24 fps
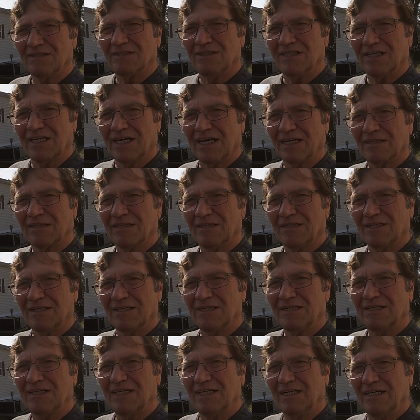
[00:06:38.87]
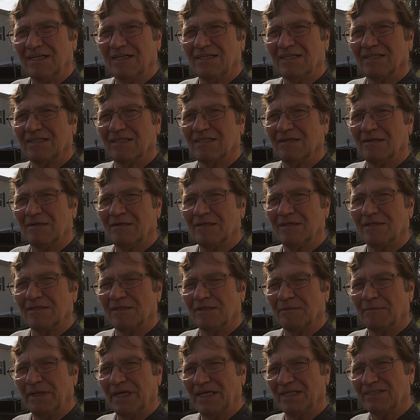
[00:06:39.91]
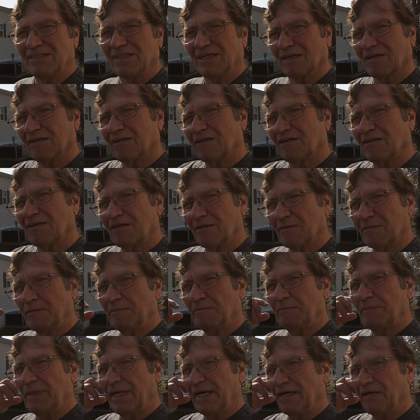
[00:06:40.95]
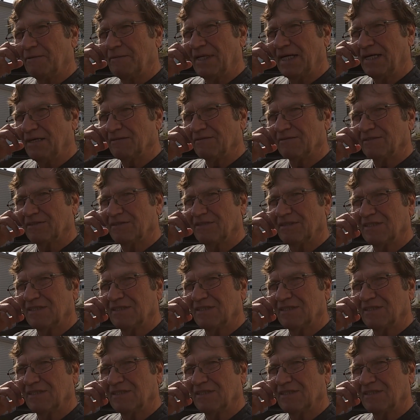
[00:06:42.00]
You get the basic Paramount